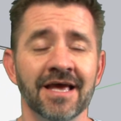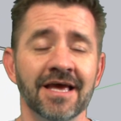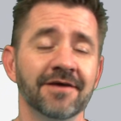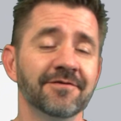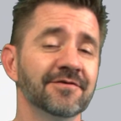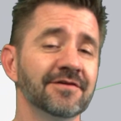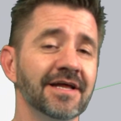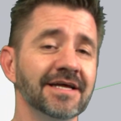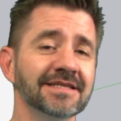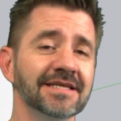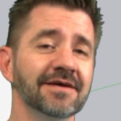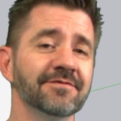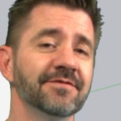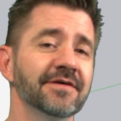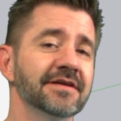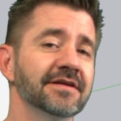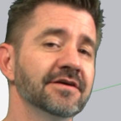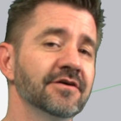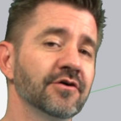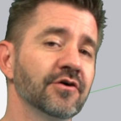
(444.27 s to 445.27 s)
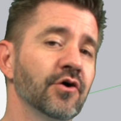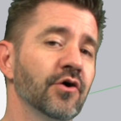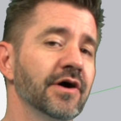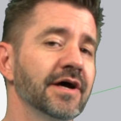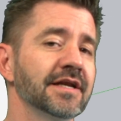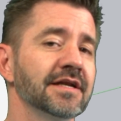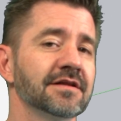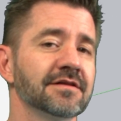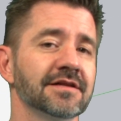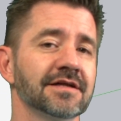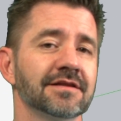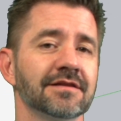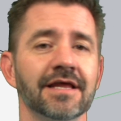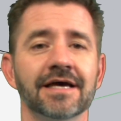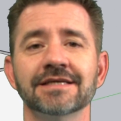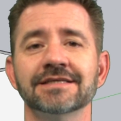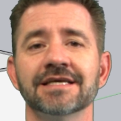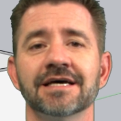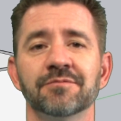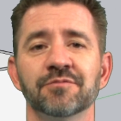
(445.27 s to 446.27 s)
If you like that video, go ahead and click
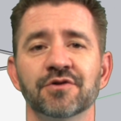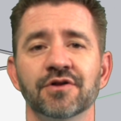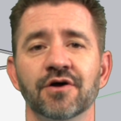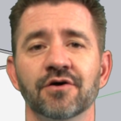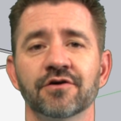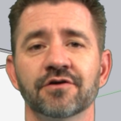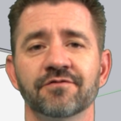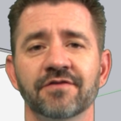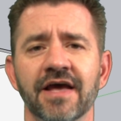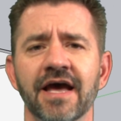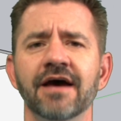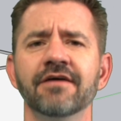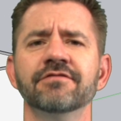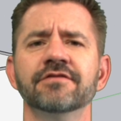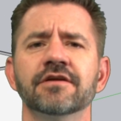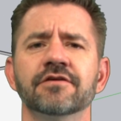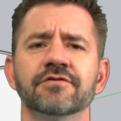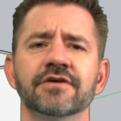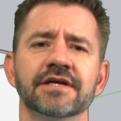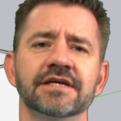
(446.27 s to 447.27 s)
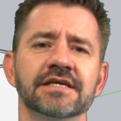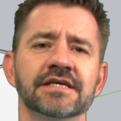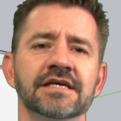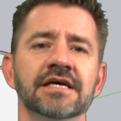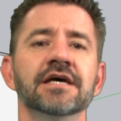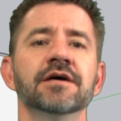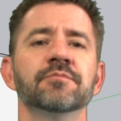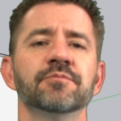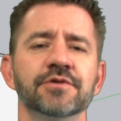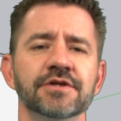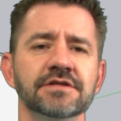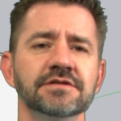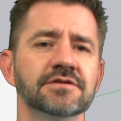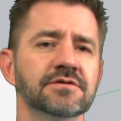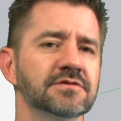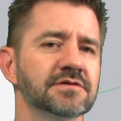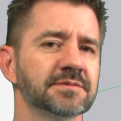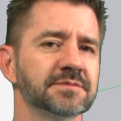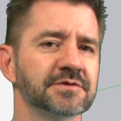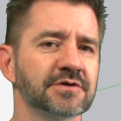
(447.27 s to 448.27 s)
like down below. And if you haven't already, please
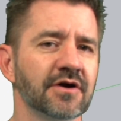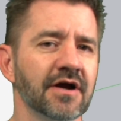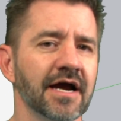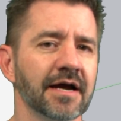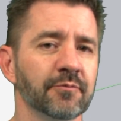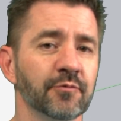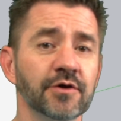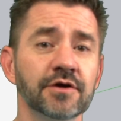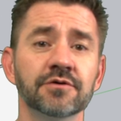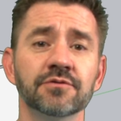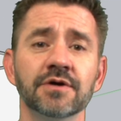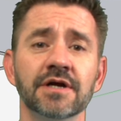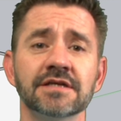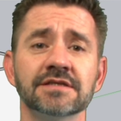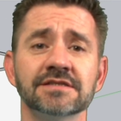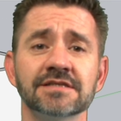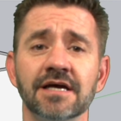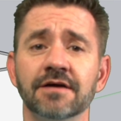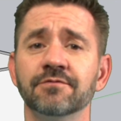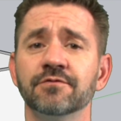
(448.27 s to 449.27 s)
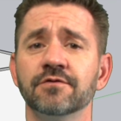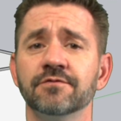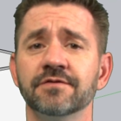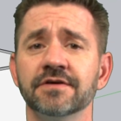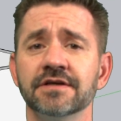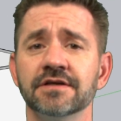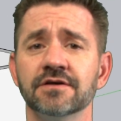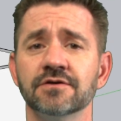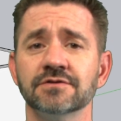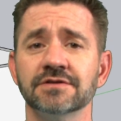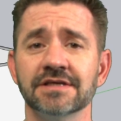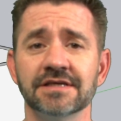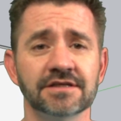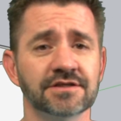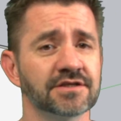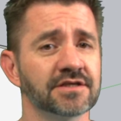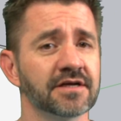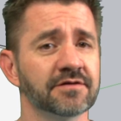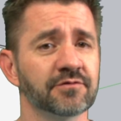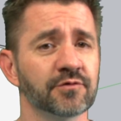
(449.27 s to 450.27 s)
do subscribe. We create several videos
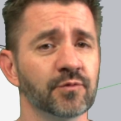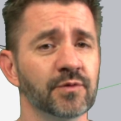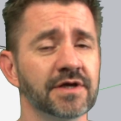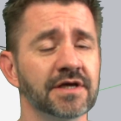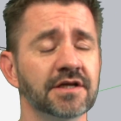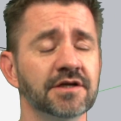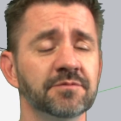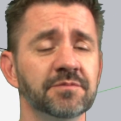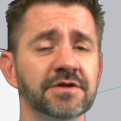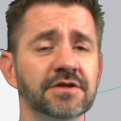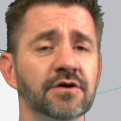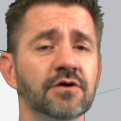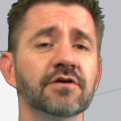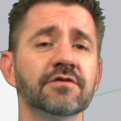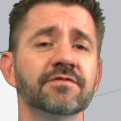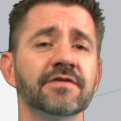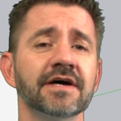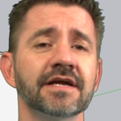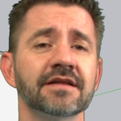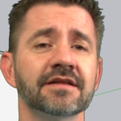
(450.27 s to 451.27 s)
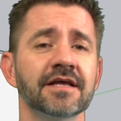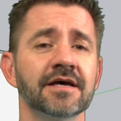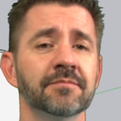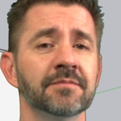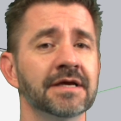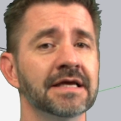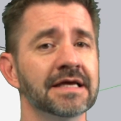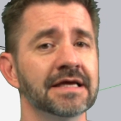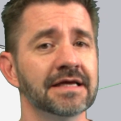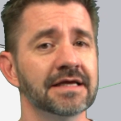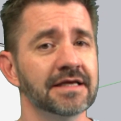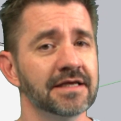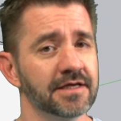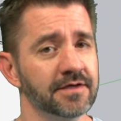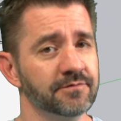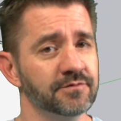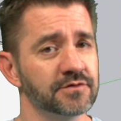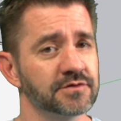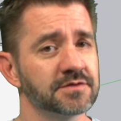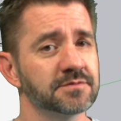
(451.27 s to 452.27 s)
each and every week and you'll be notified of them
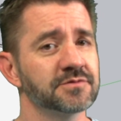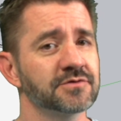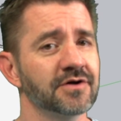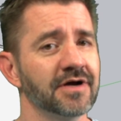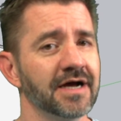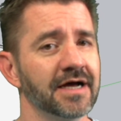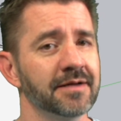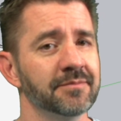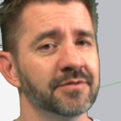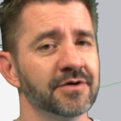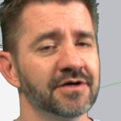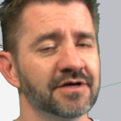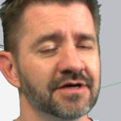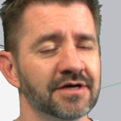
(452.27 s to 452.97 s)
if you subscribe.